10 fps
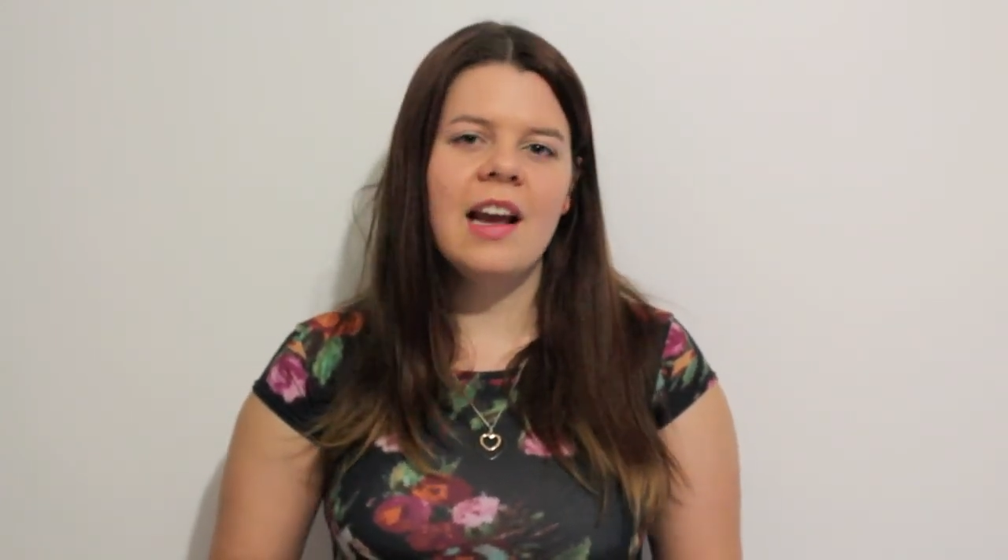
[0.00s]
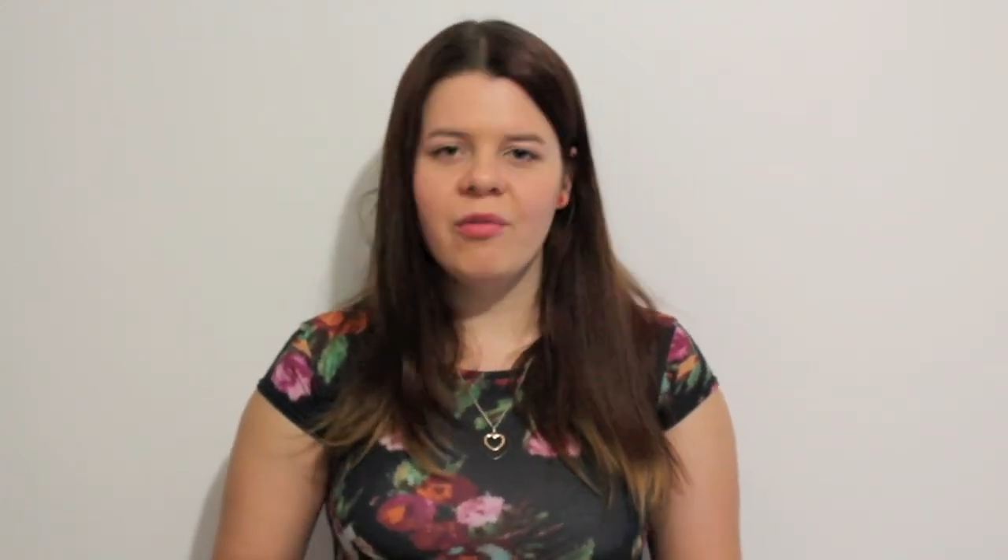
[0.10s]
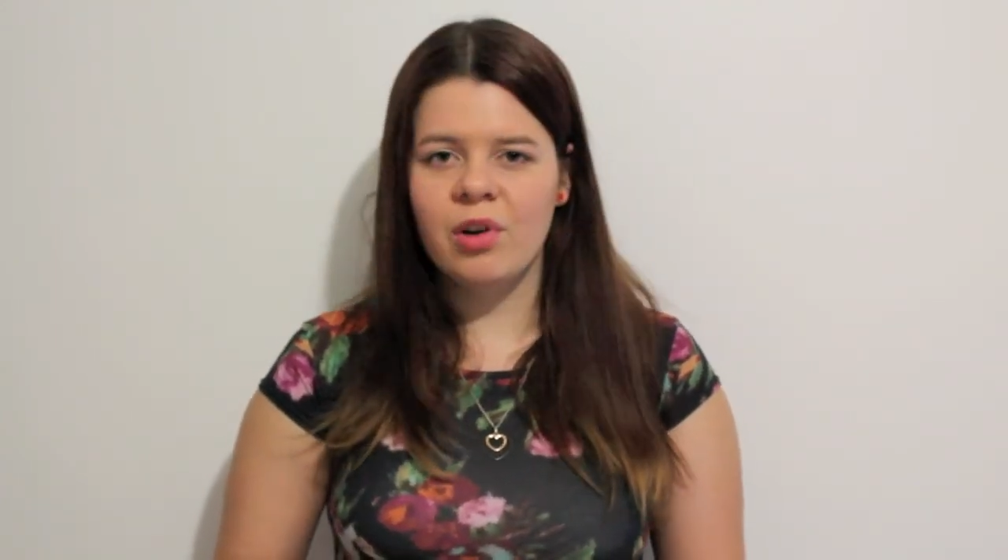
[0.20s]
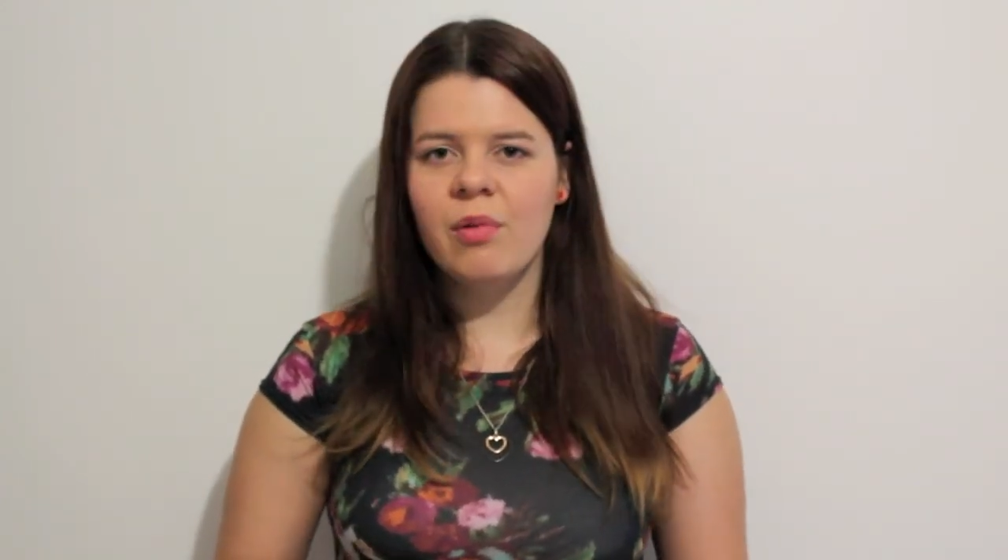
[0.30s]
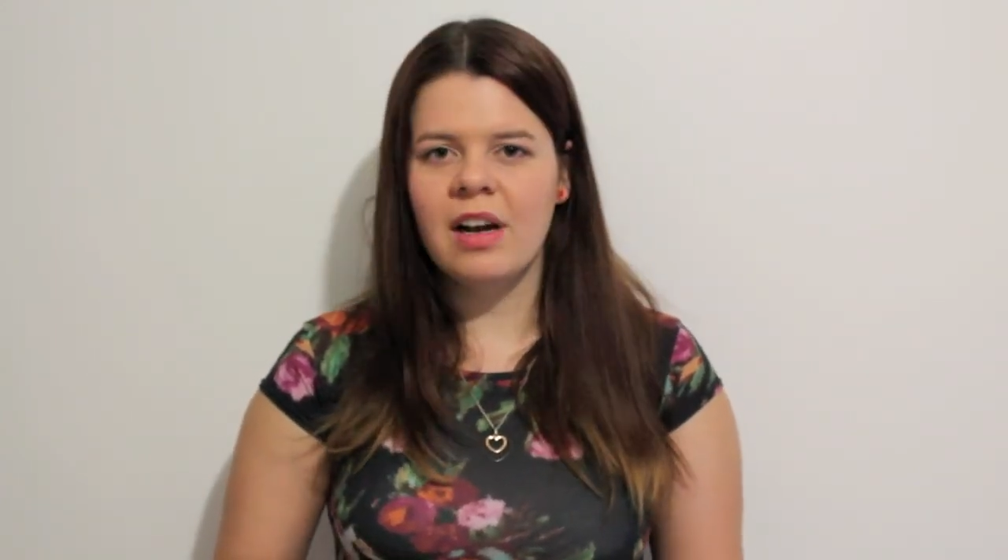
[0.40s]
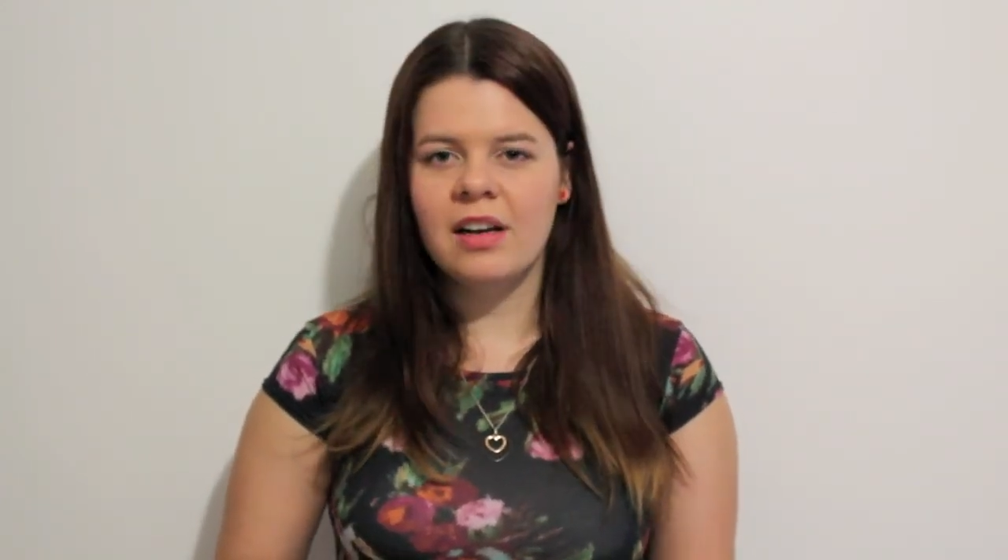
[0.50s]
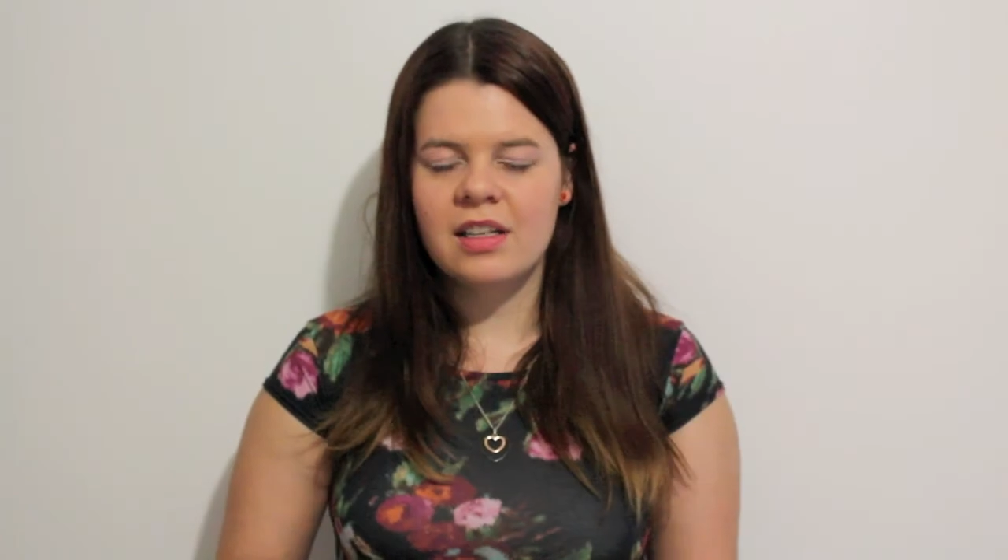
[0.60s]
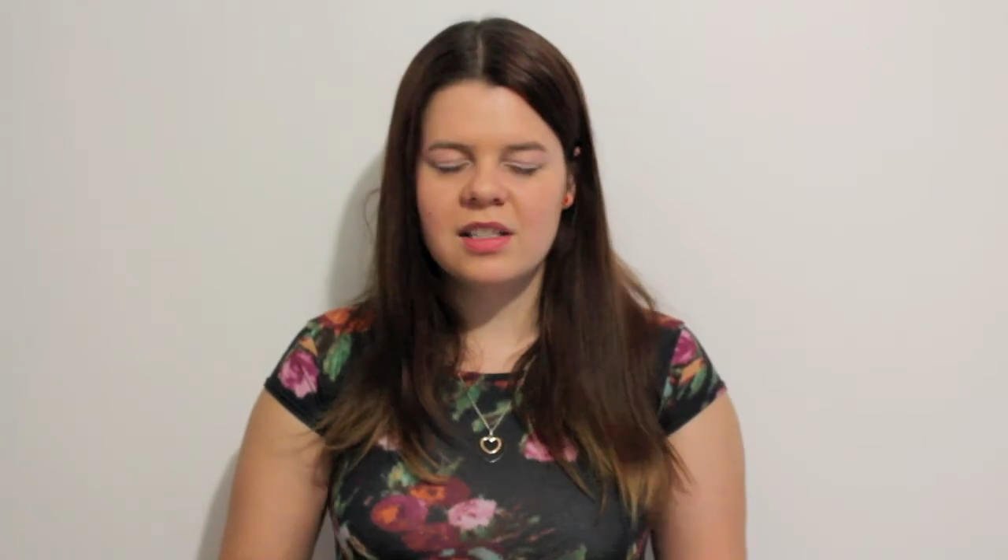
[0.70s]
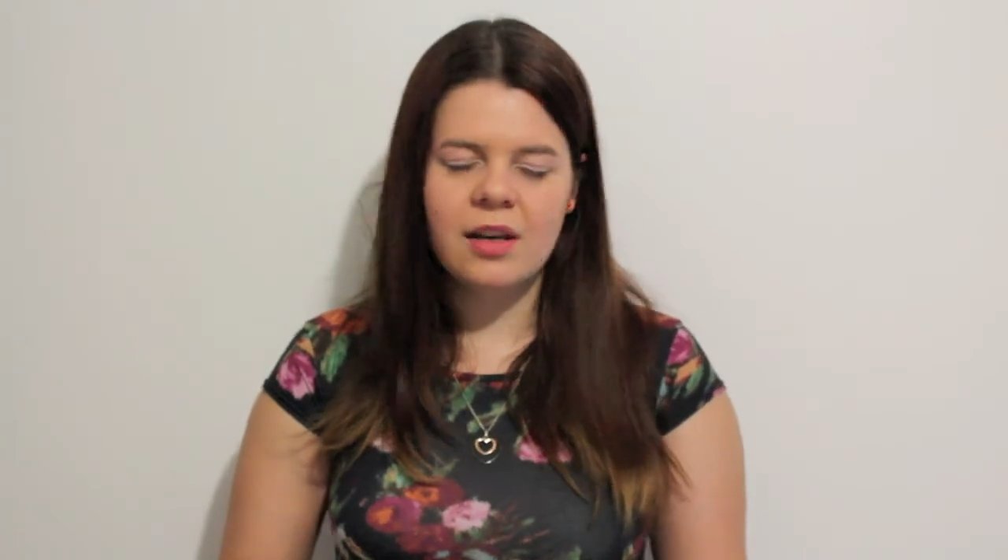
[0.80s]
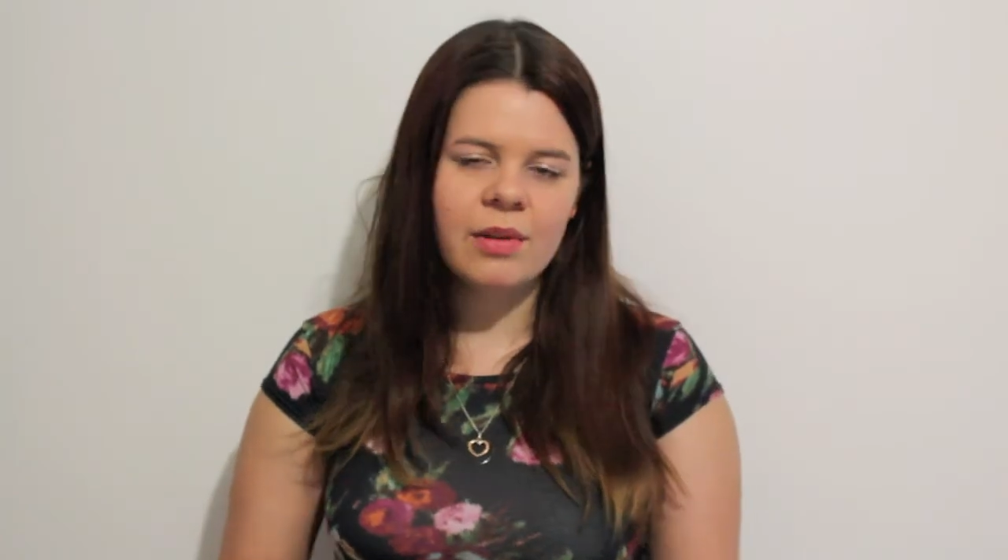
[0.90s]
everyone
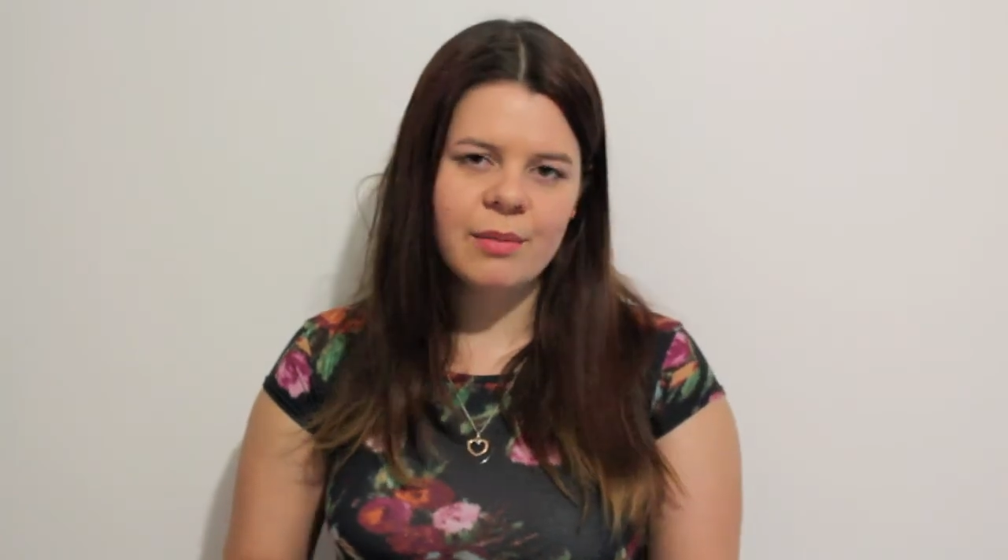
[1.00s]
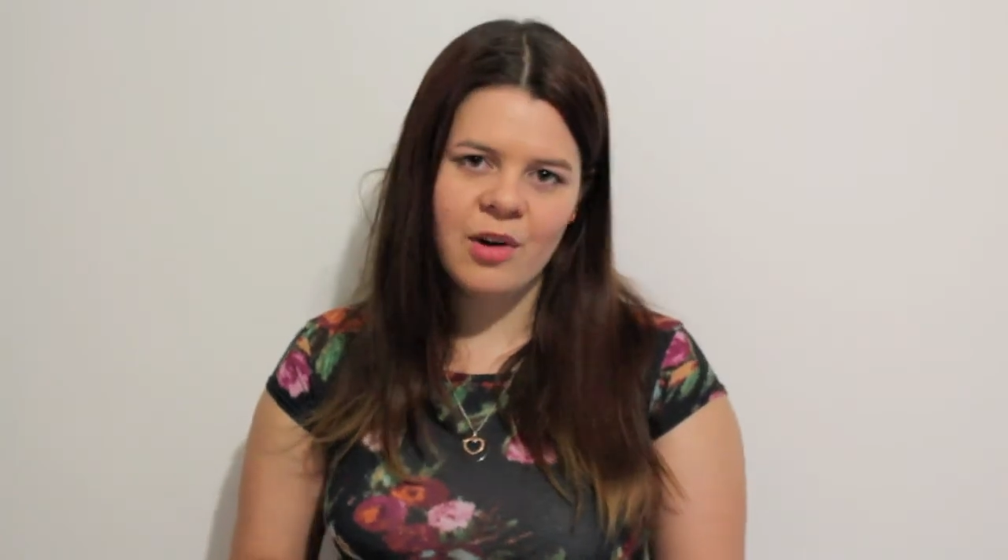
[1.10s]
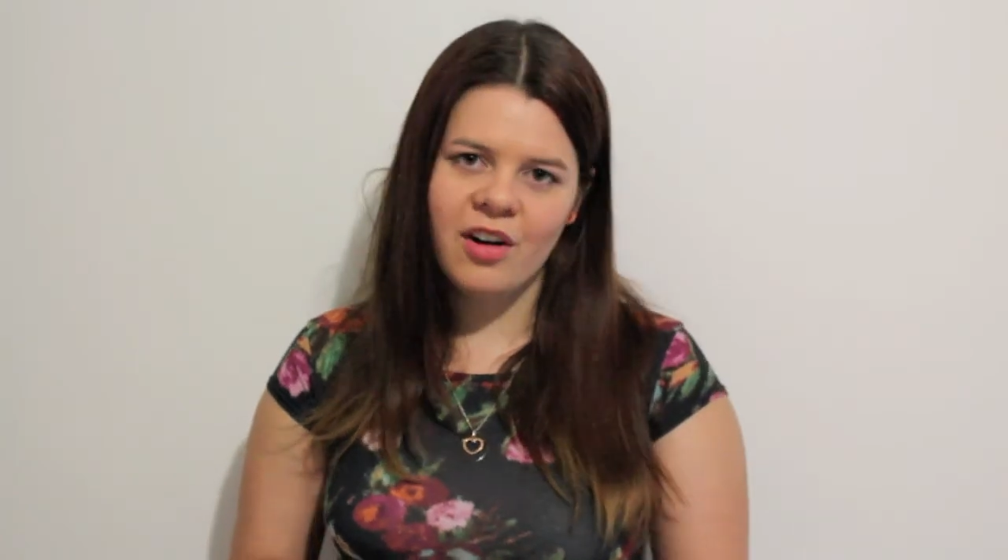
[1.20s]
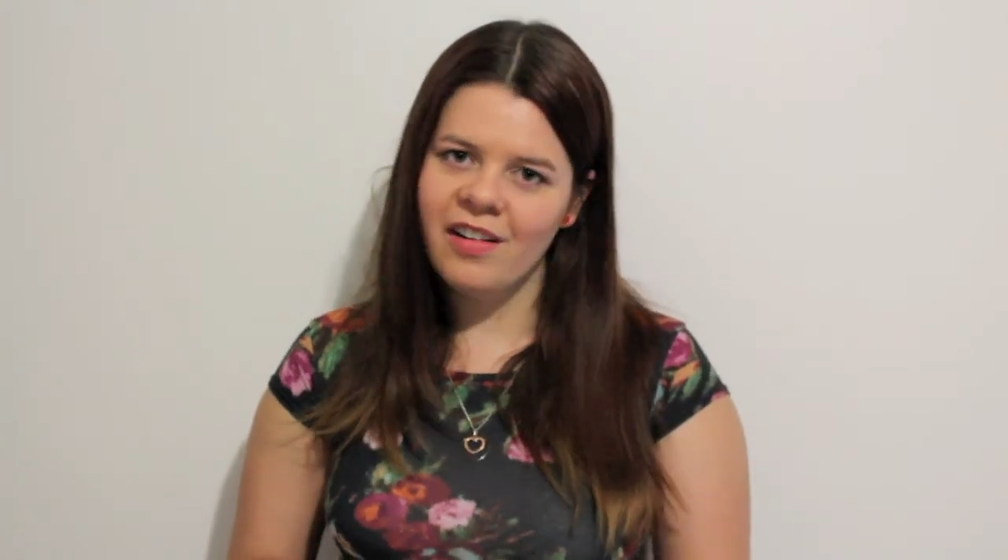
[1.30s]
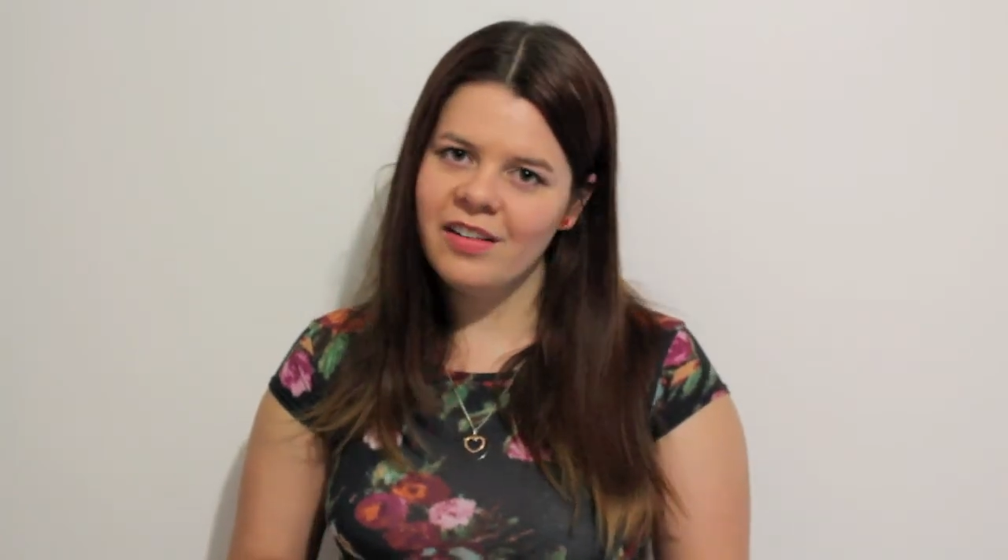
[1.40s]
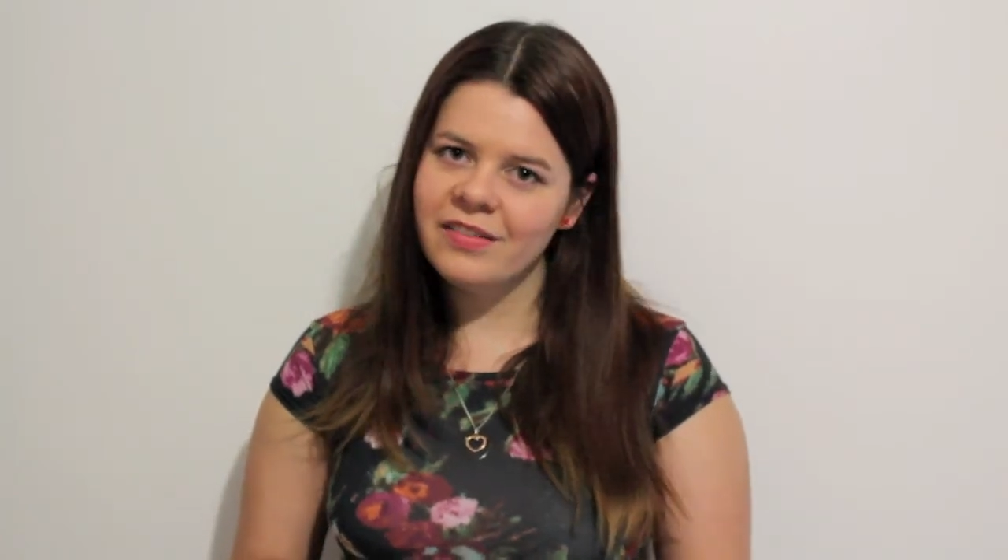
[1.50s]
could do with more